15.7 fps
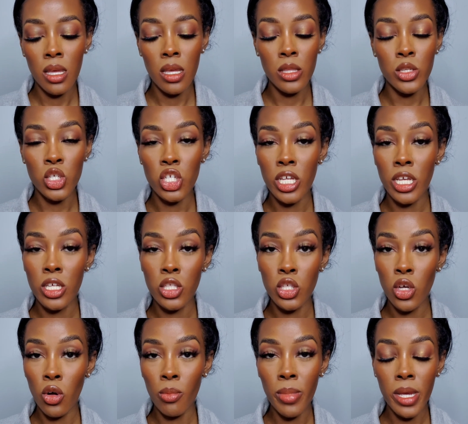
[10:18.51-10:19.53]
in the shade
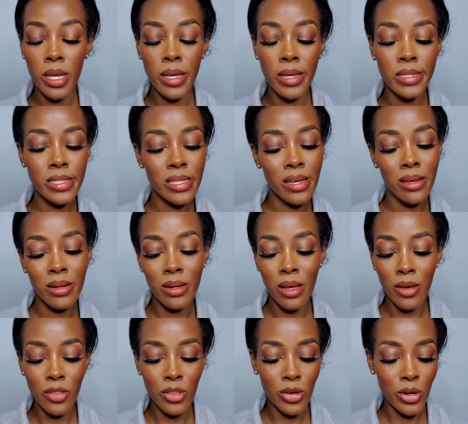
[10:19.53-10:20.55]
Topaz,
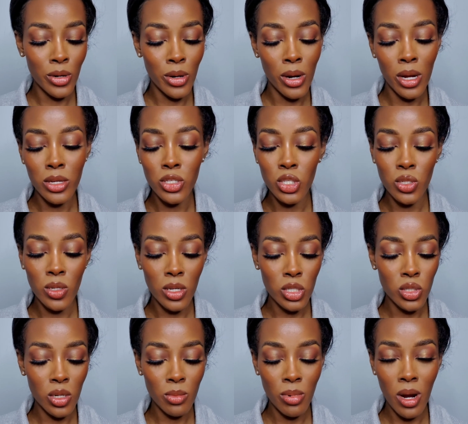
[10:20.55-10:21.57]
another
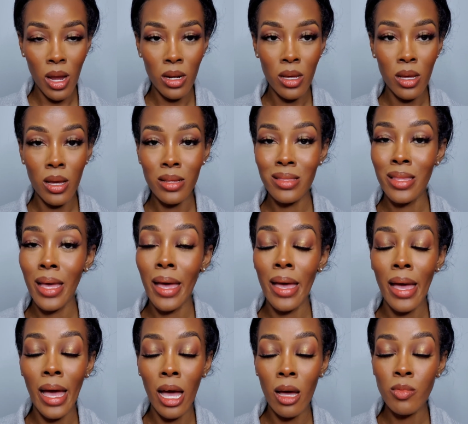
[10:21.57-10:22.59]
drugstore product
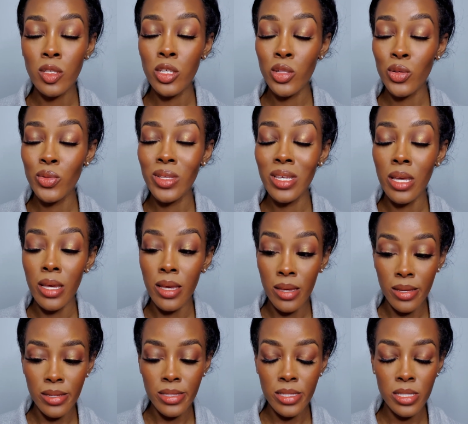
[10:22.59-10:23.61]
that absolutely
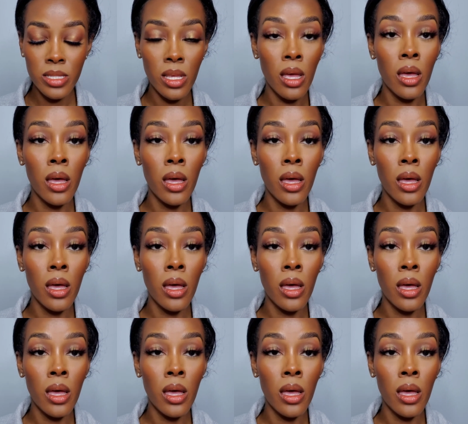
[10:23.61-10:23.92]
hits.